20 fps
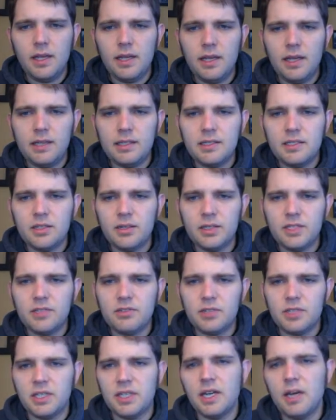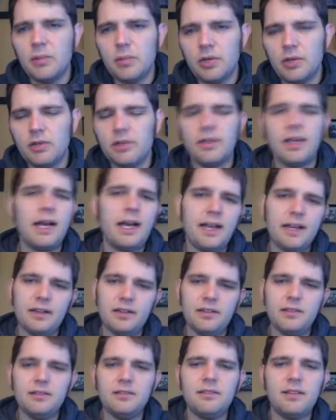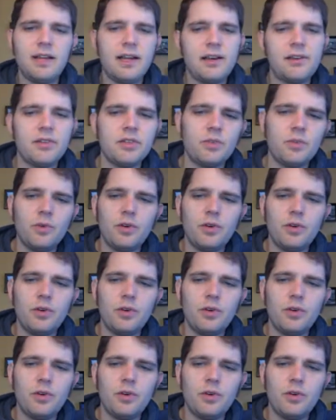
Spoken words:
And so it's just a number. The higher